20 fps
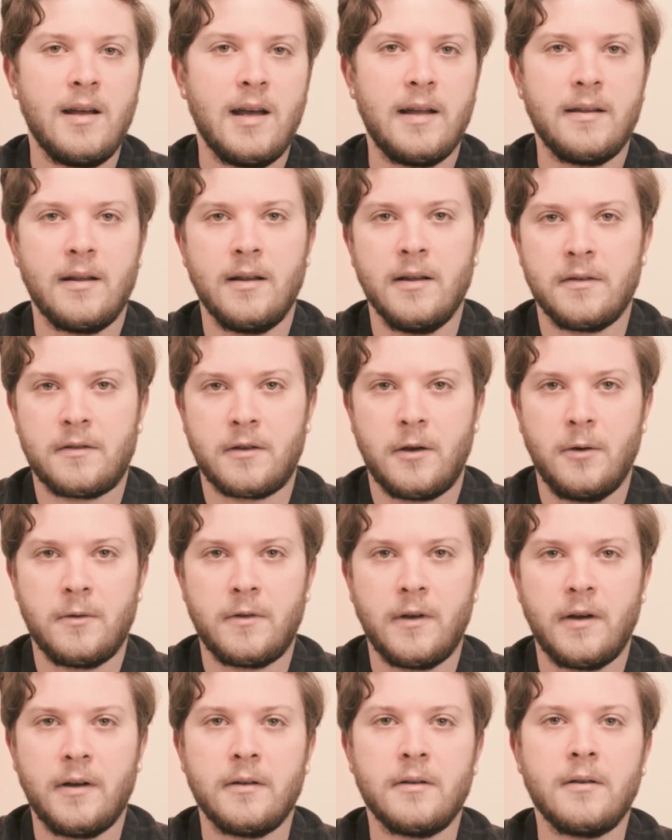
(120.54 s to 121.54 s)
And the list
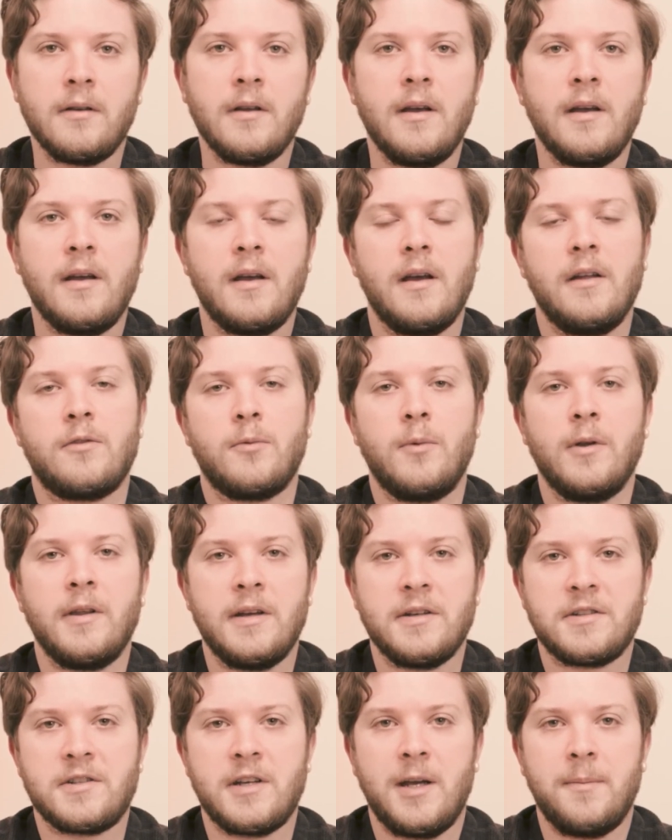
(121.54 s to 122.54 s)
goes on. It's really
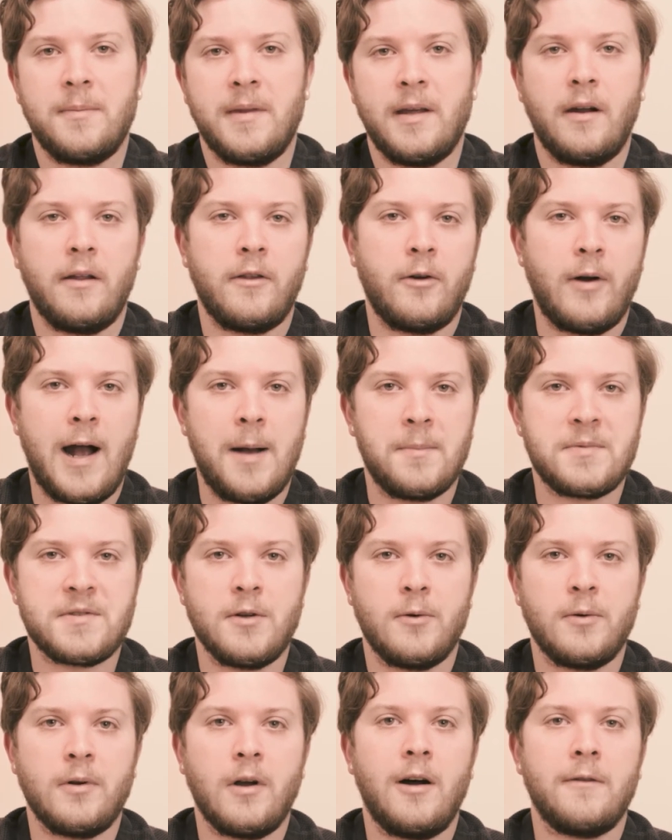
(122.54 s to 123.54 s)
a shame that other apps
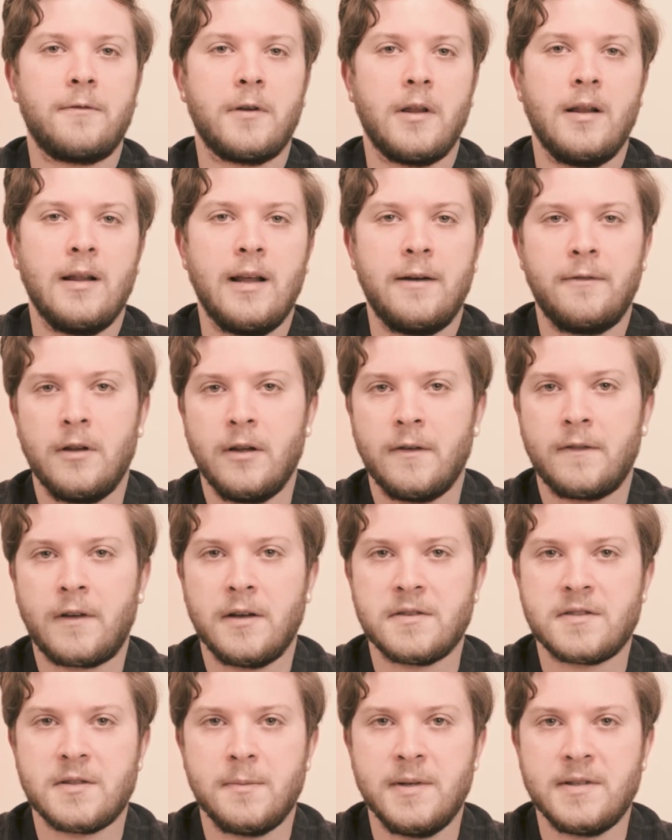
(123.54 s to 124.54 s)
don't offer the level of
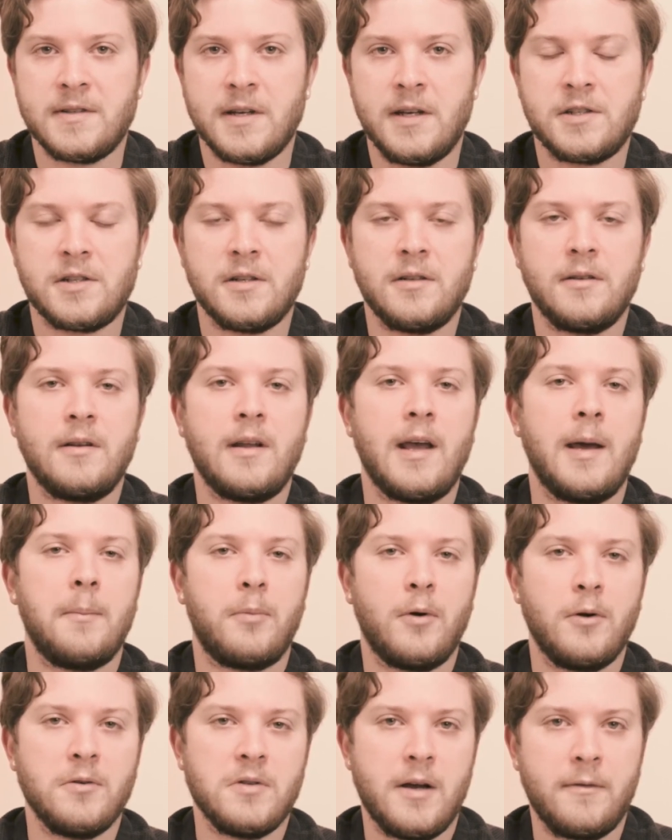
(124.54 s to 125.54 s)
customization and
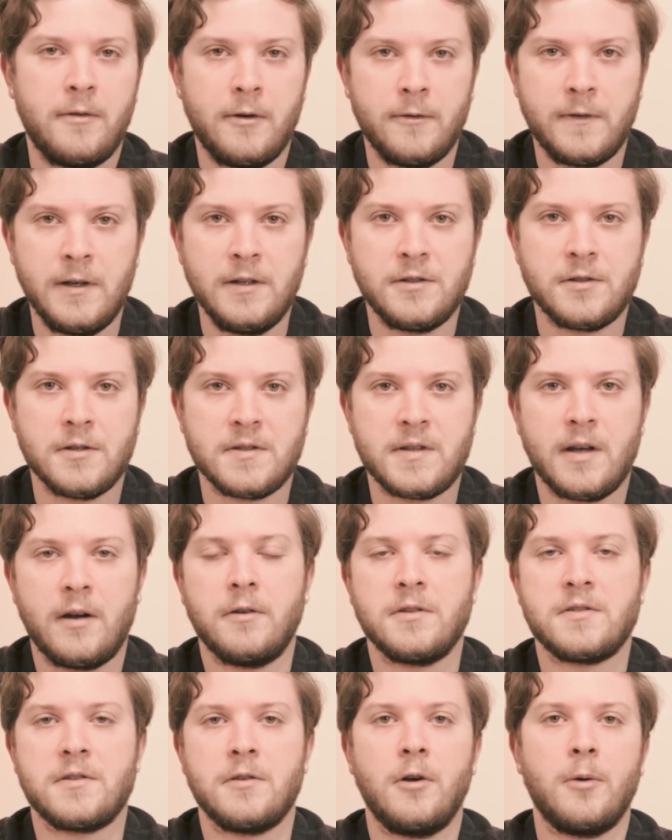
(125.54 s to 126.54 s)
pro-level features that
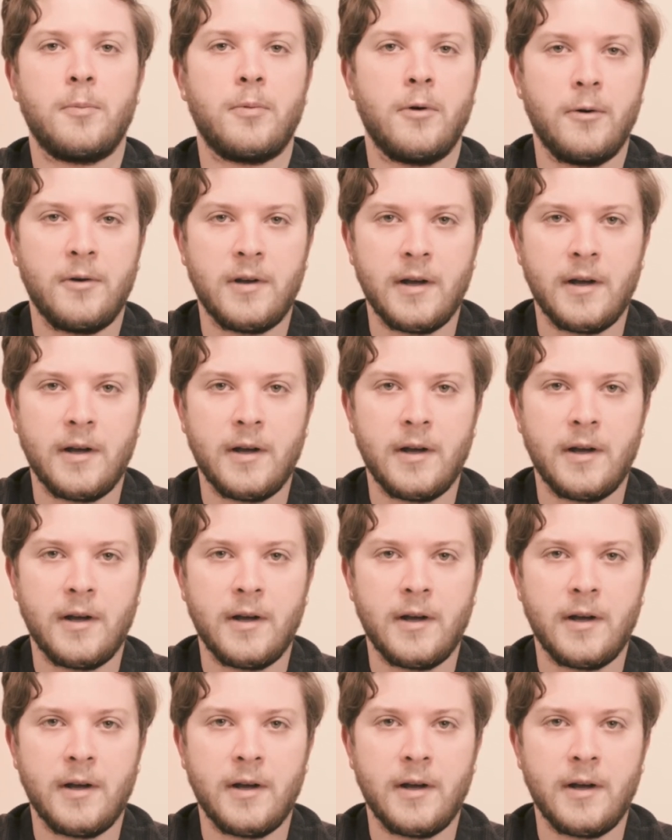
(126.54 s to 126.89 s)
Artstudio Pro